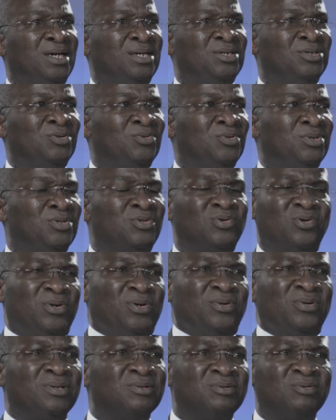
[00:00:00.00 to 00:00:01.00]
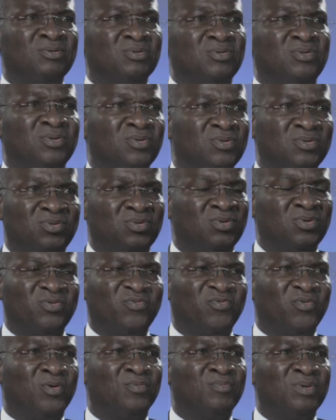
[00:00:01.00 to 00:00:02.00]
You will throw it. Those
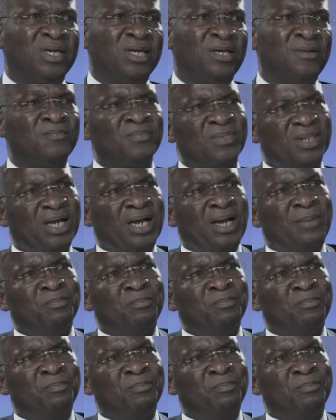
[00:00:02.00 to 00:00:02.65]
for me are